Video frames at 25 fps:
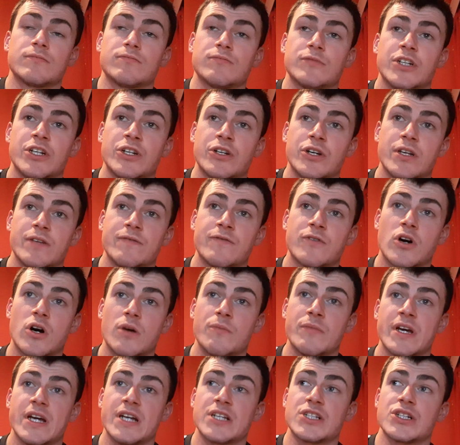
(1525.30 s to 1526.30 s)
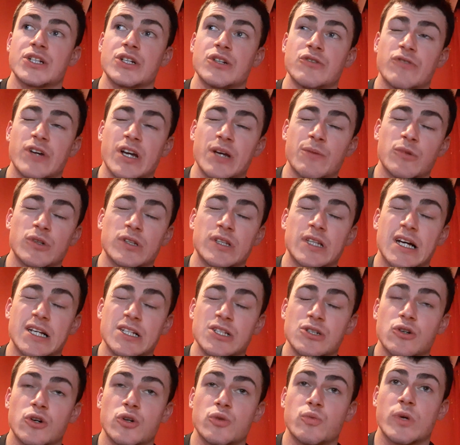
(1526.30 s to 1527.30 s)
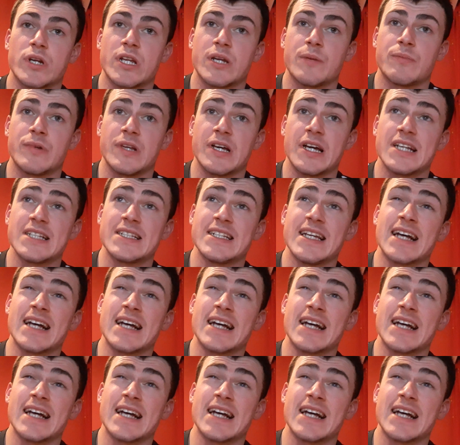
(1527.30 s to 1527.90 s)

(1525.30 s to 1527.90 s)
You know, you've got Mason Greenwood, that's good when he plays.